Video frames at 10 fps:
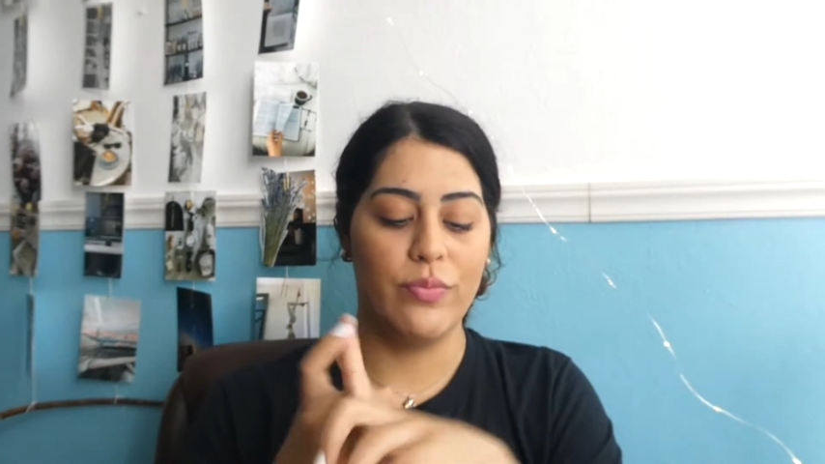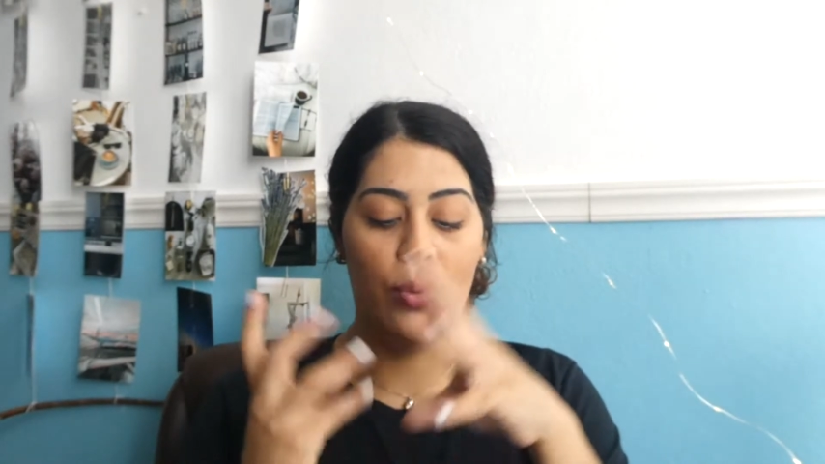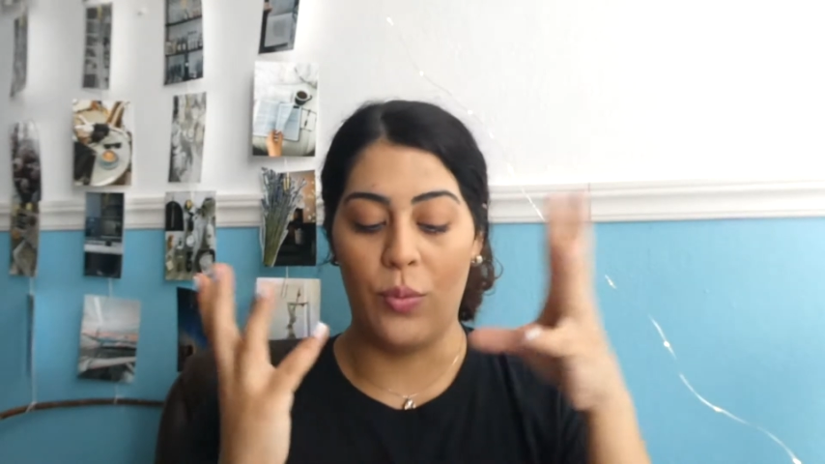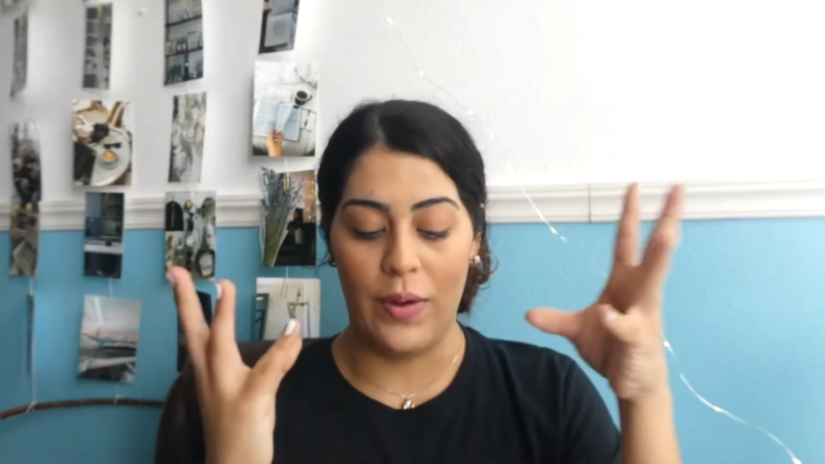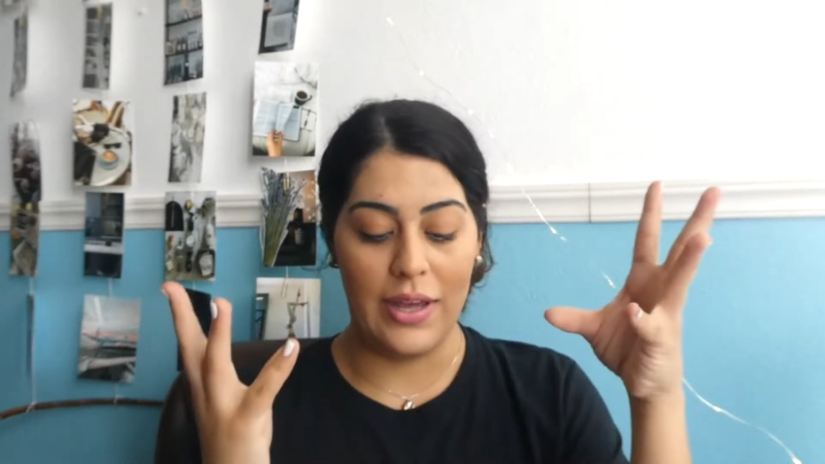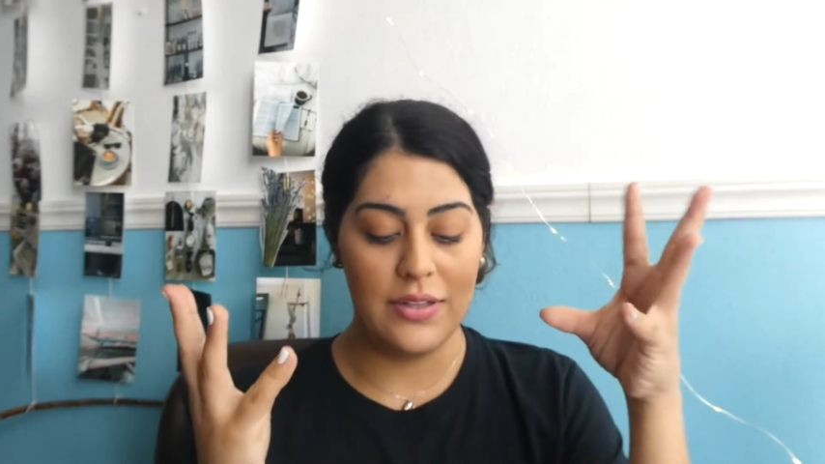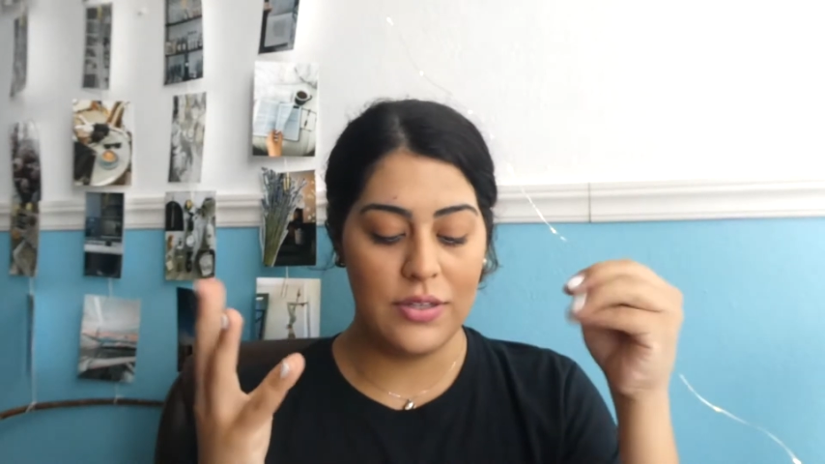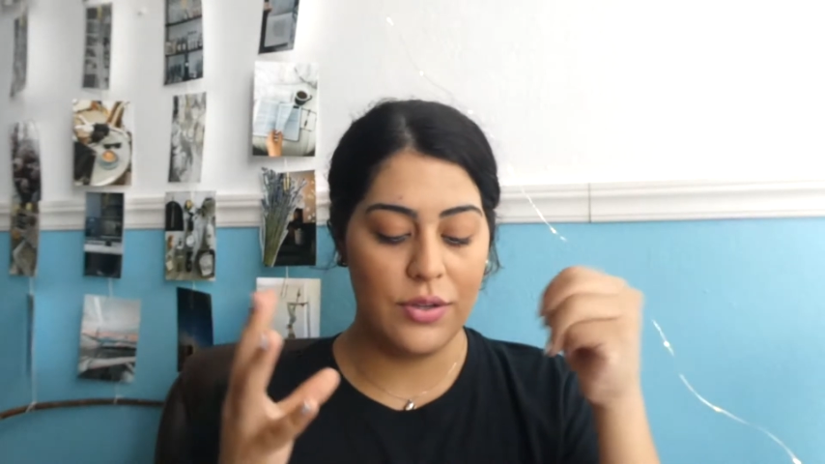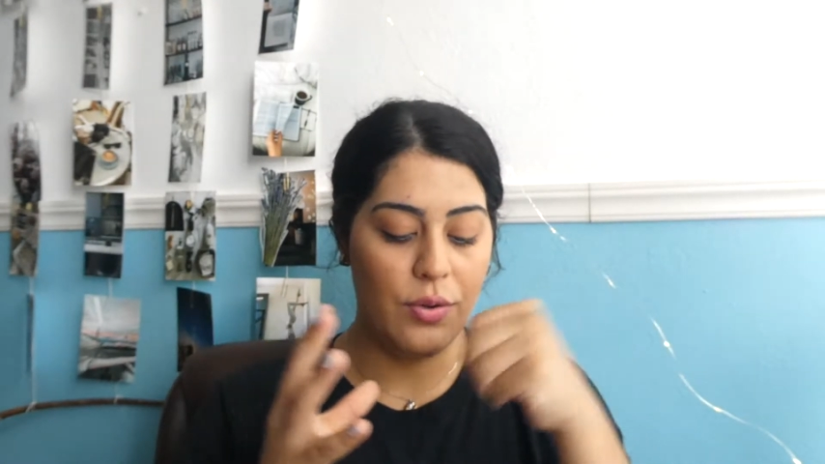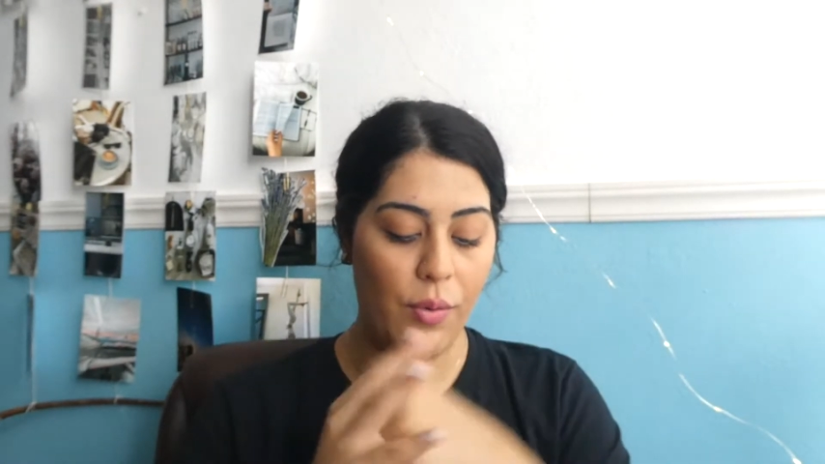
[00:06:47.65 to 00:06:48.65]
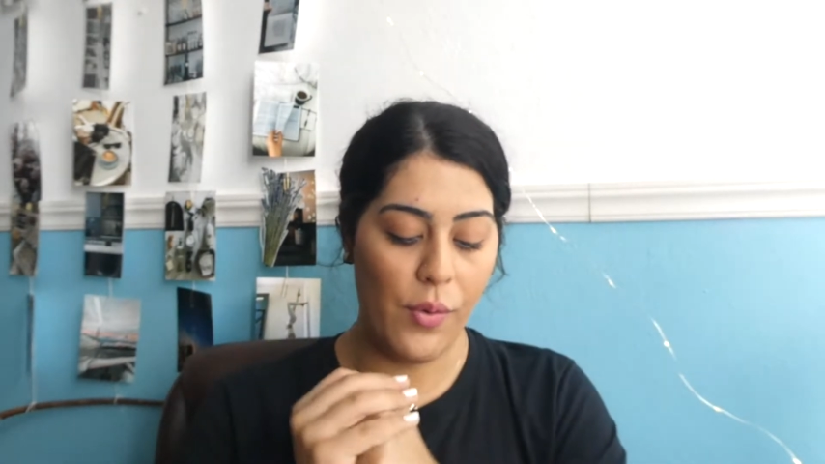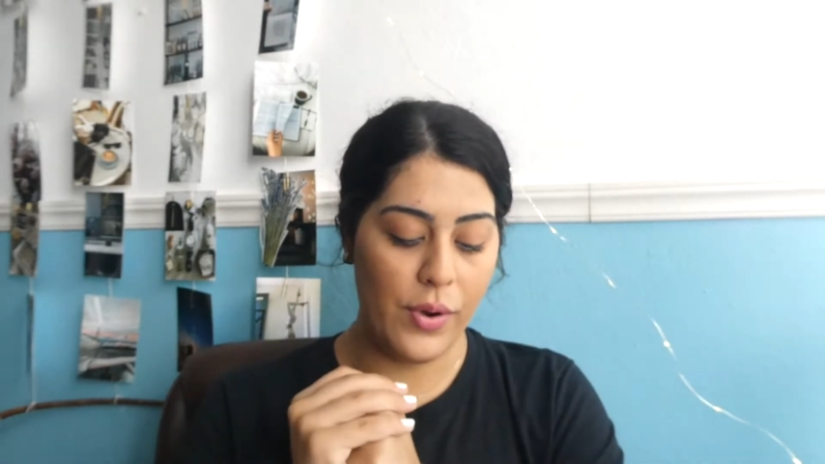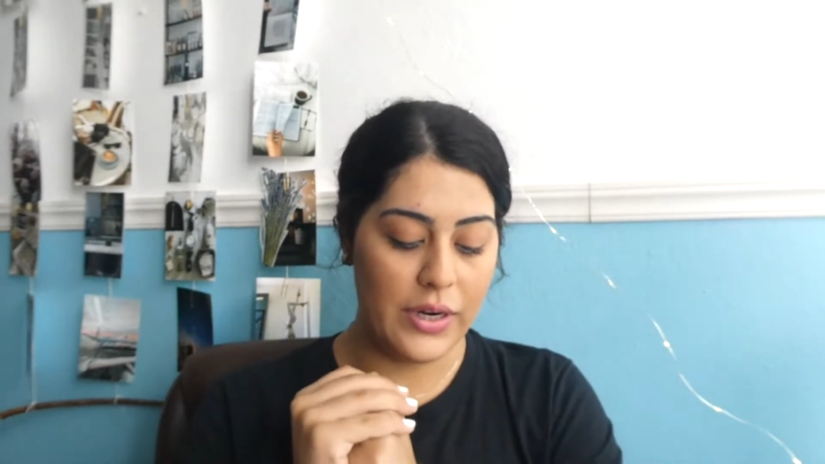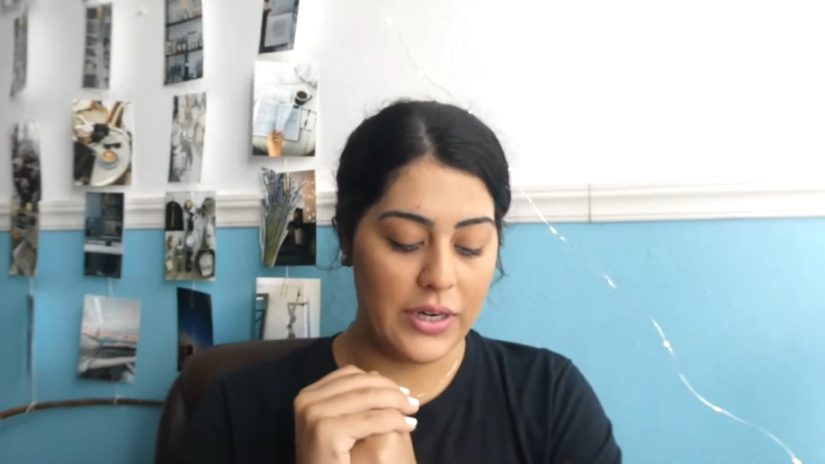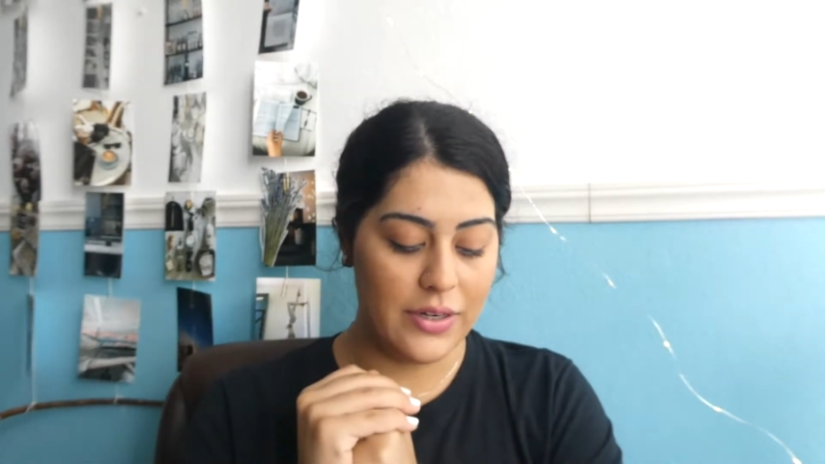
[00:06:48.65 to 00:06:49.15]
rate
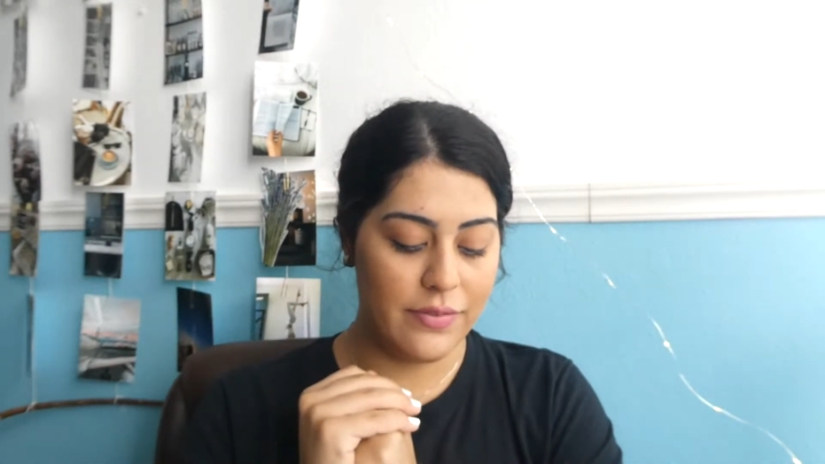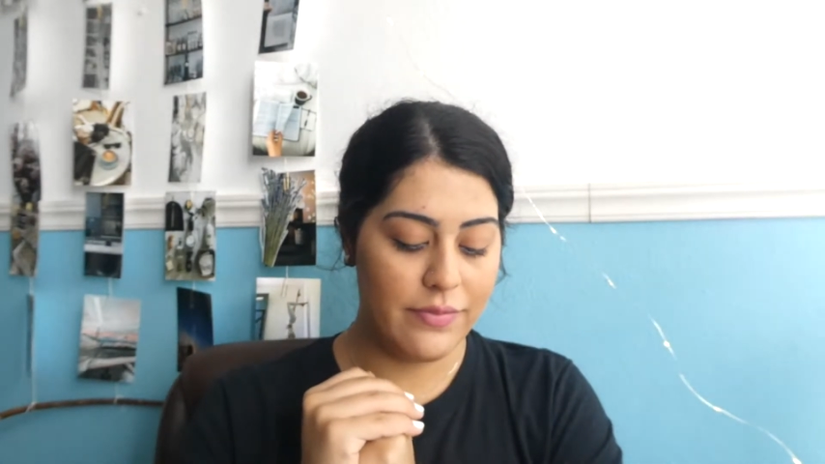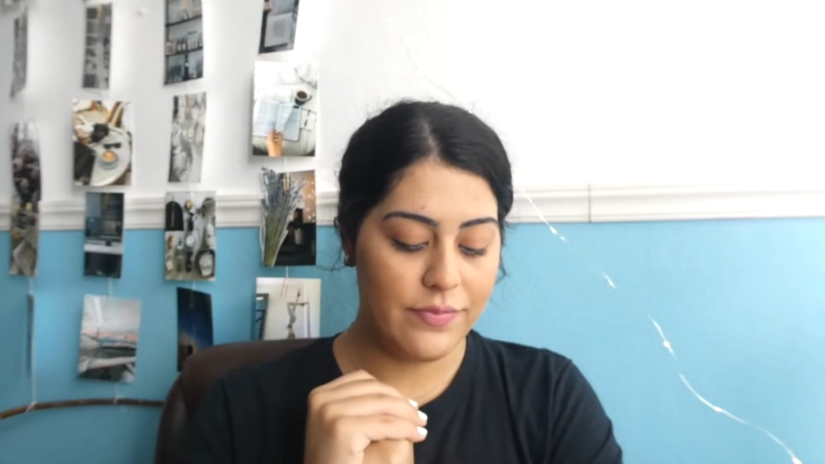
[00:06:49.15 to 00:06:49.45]
or